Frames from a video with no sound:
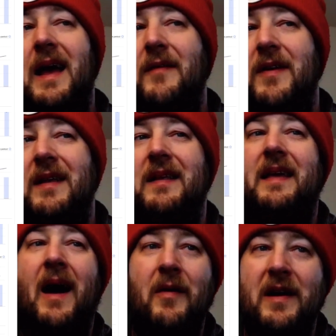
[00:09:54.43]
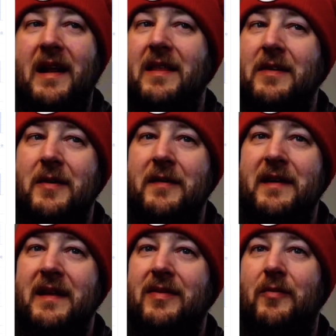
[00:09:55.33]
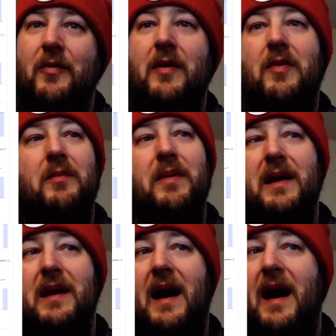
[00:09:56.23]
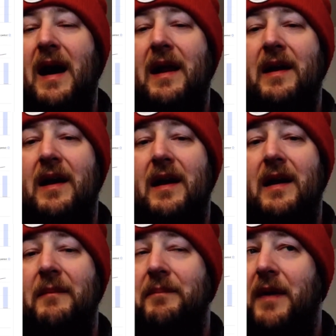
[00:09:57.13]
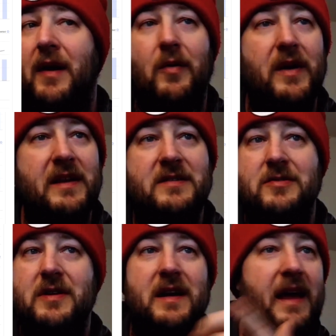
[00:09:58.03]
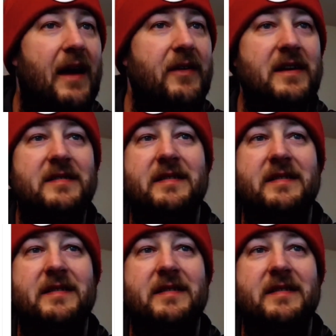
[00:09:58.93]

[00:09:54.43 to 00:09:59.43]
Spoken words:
If it counted on the 13th, we would be on a green streak having a